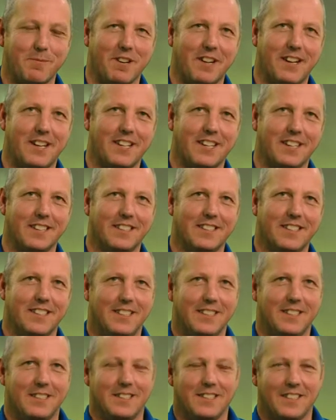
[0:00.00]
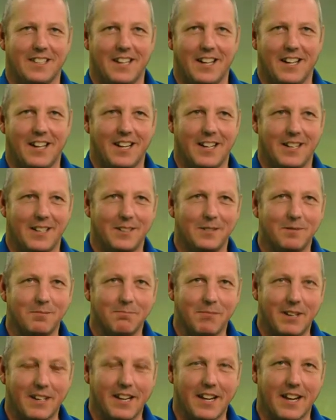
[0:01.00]
of Light,
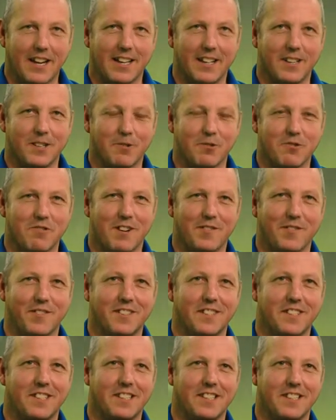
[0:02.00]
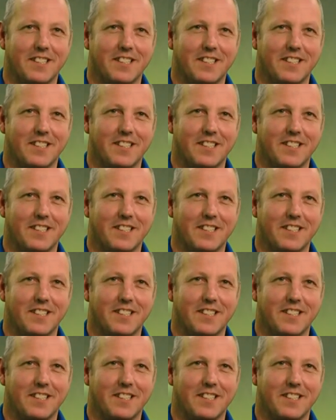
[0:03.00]
Man United, Old Trafford,